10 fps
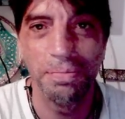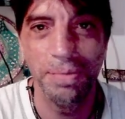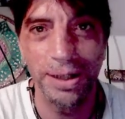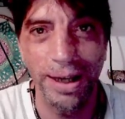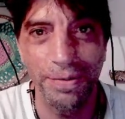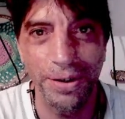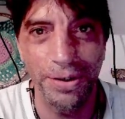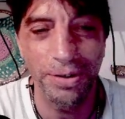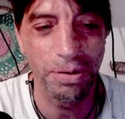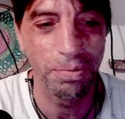midheaven.
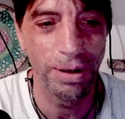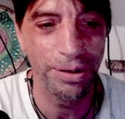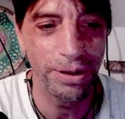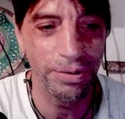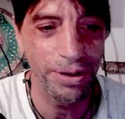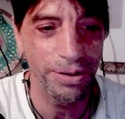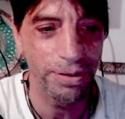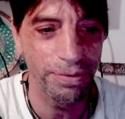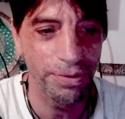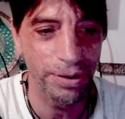It's at 1 degrees
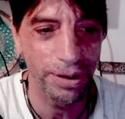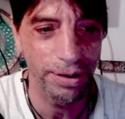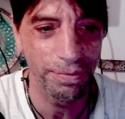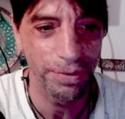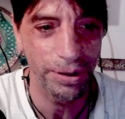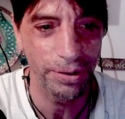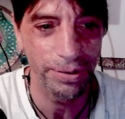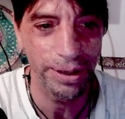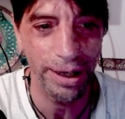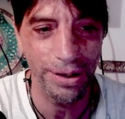of uh, Virgo.
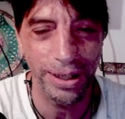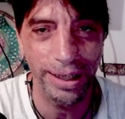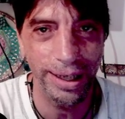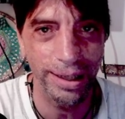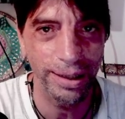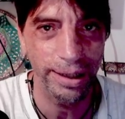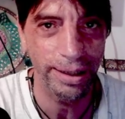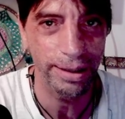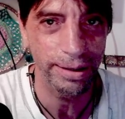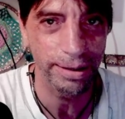That is a kind of like
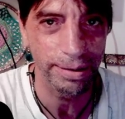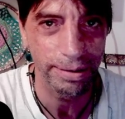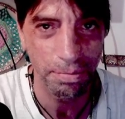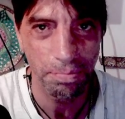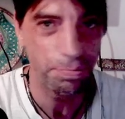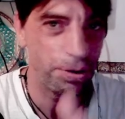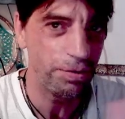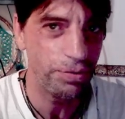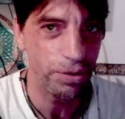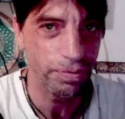a
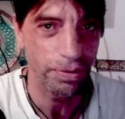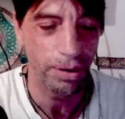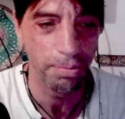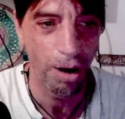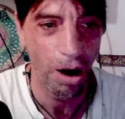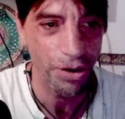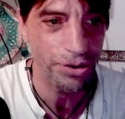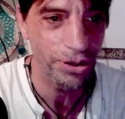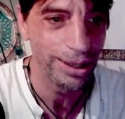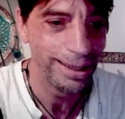preview for
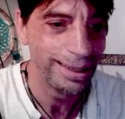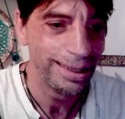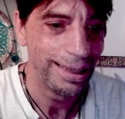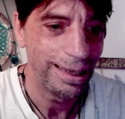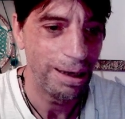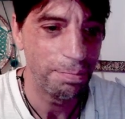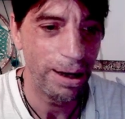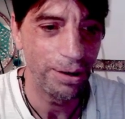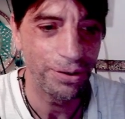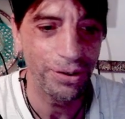Mars
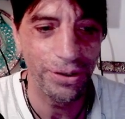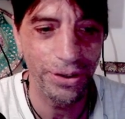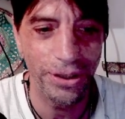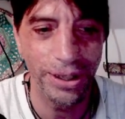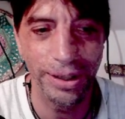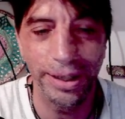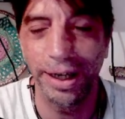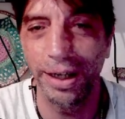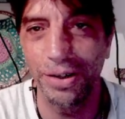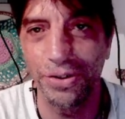about these healing
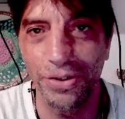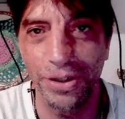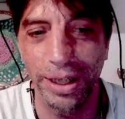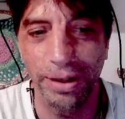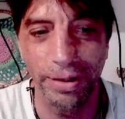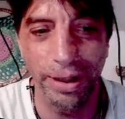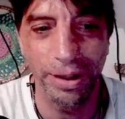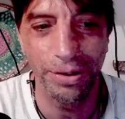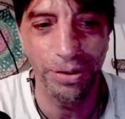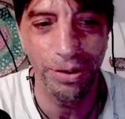energies. They're going to
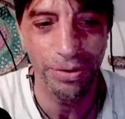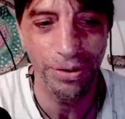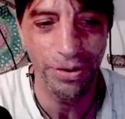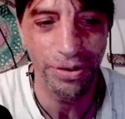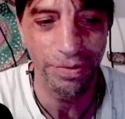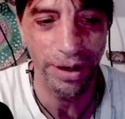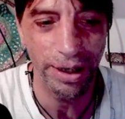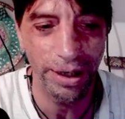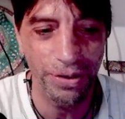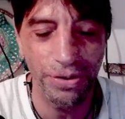continue these
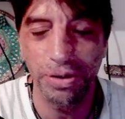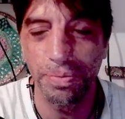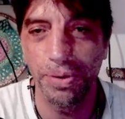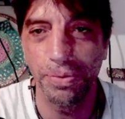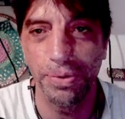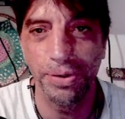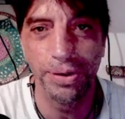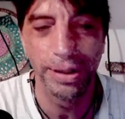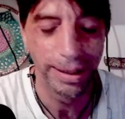divine energies between